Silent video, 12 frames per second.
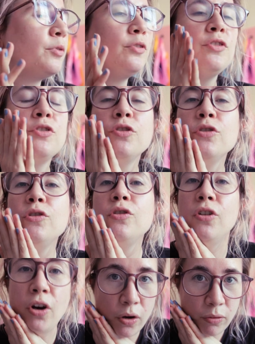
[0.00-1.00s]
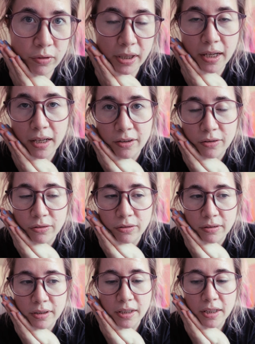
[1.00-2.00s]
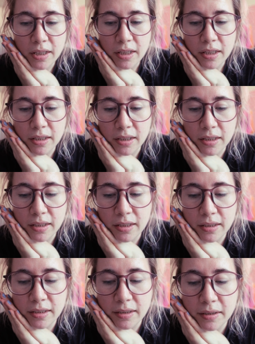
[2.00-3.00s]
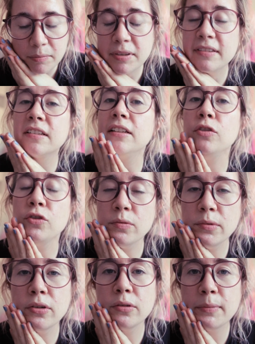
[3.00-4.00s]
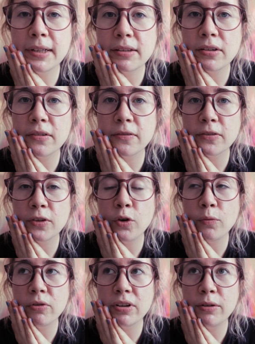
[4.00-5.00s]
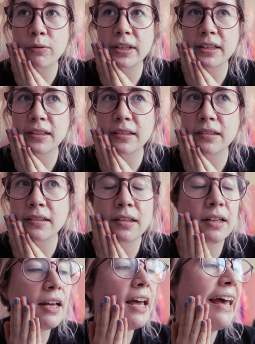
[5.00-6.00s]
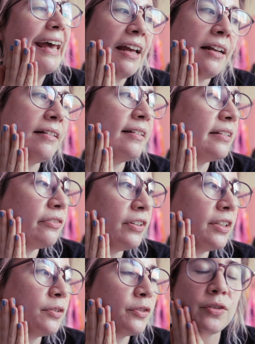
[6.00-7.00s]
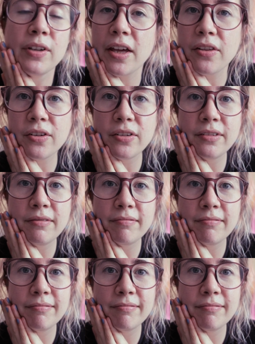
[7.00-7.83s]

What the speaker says: I'm going to go now. But see you tomorrow, my loves. Hopefully we can edit this video together.